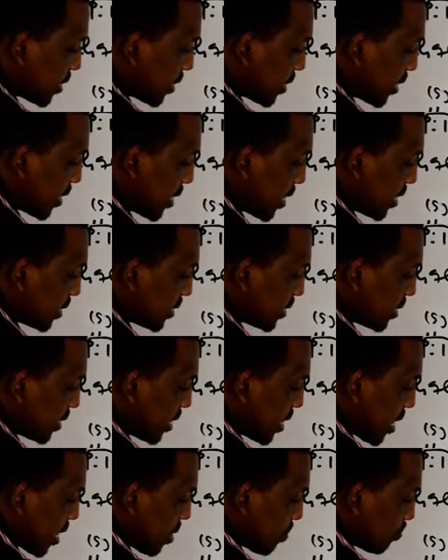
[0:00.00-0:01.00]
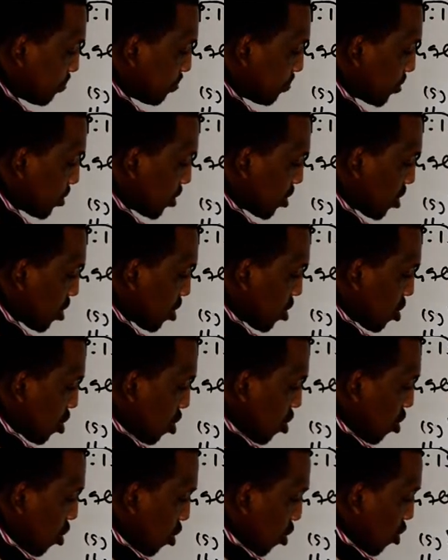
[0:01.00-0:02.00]
LCM
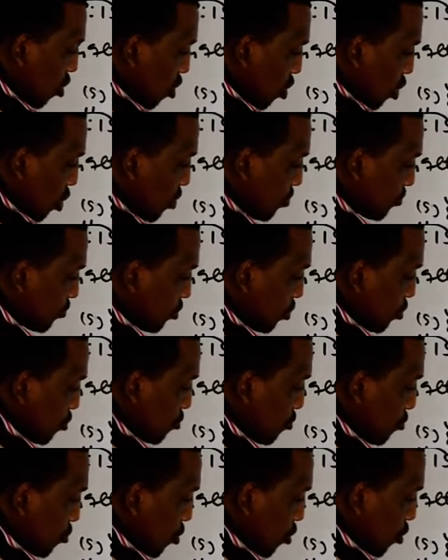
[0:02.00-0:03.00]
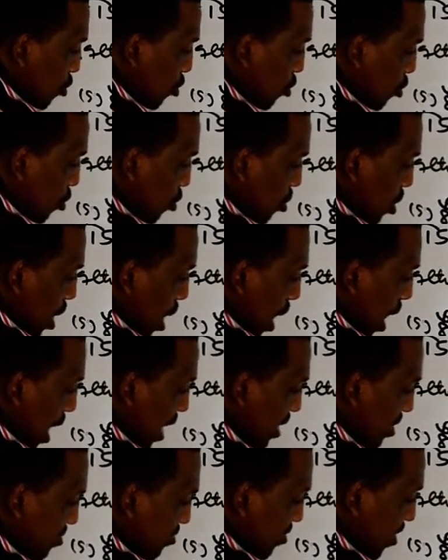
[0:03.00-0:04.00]
of 4
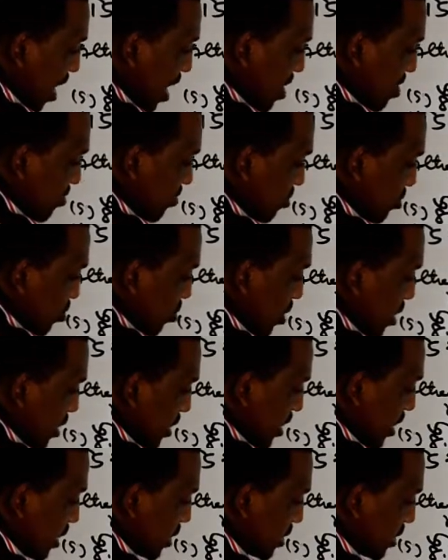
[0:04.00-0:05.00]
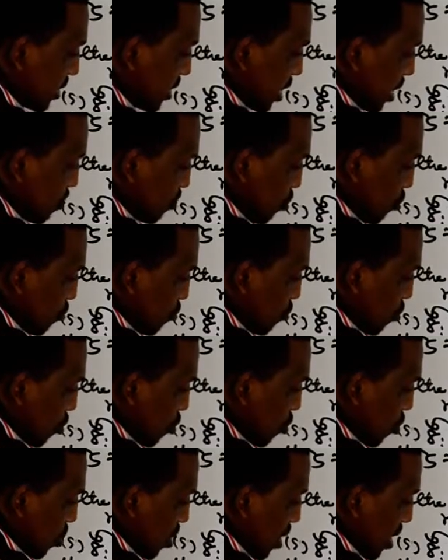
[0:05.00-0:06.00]
and 5. You get LCM of
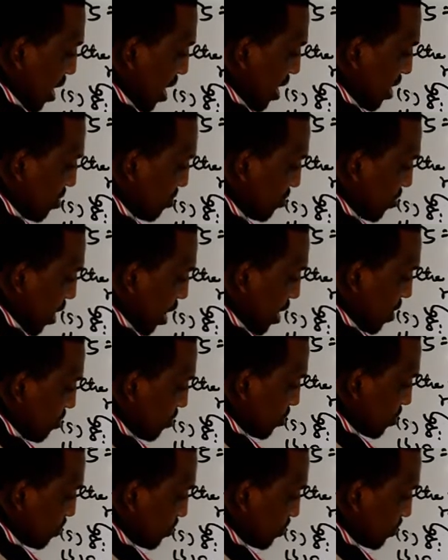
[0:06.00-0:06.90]
4 and 5.